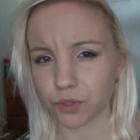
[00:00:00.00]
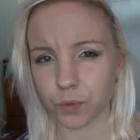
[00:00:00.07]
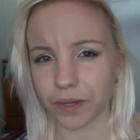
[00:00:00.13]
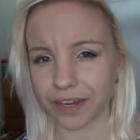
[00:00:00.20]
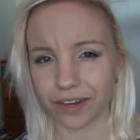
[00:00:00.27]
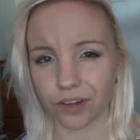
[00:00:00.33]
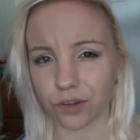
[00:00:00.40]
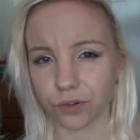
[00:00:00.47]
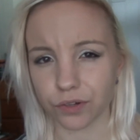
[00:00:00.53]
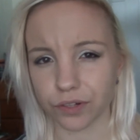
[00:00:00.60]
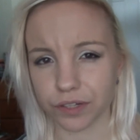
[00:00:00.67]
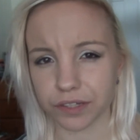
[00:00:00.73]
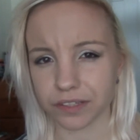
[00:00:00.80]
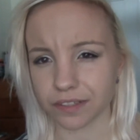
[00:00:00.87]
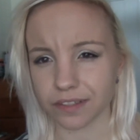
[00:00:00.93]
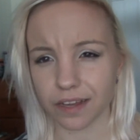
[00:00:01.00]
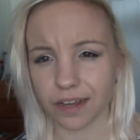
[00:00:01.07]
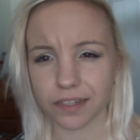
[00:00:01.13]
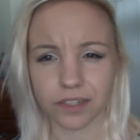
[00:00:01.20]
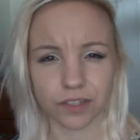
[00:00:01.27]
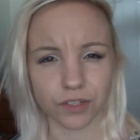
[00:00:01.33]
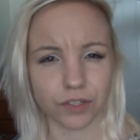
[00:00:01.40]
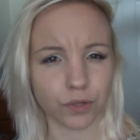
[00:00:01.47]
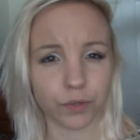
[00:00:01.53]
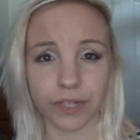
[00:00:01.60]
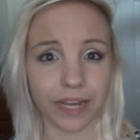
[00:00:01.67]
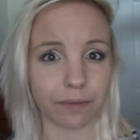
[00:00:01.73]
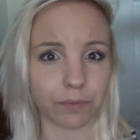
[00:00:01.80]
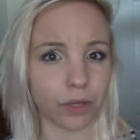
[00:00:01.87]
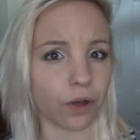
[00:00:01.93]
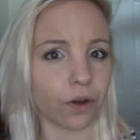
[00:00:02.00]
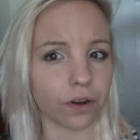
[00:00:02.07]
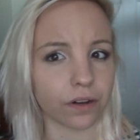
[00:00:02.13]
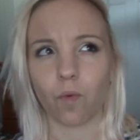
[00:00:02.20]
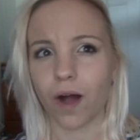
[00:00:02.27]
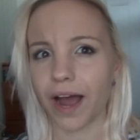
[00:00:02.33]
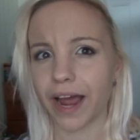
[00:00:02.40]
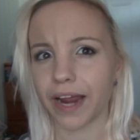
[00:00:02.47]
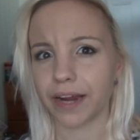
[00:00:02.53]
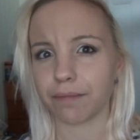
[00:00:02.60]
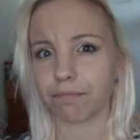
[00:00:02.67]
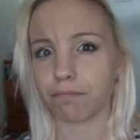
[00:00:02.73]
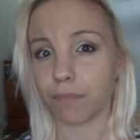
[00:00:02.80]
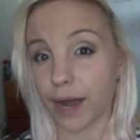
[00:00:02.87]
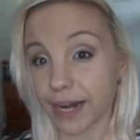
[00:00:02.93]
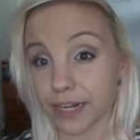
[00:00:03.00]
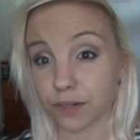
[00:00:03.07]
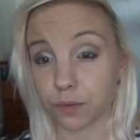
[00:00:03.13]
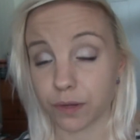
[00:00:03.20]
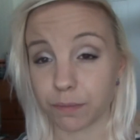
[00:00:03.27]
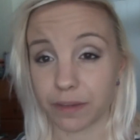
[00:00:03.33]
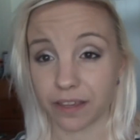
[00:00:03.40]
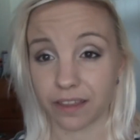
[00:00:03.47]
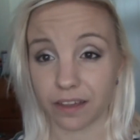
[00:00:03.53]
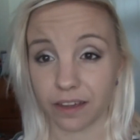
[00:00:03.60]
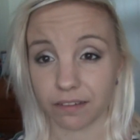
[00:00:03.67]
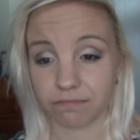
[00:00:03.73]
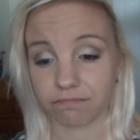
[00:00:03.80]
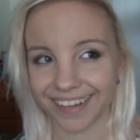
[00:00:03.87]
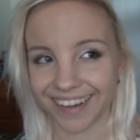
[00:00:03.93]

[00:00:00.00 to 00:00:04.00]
doing any good because it's lasted so damn long. Why might we be there?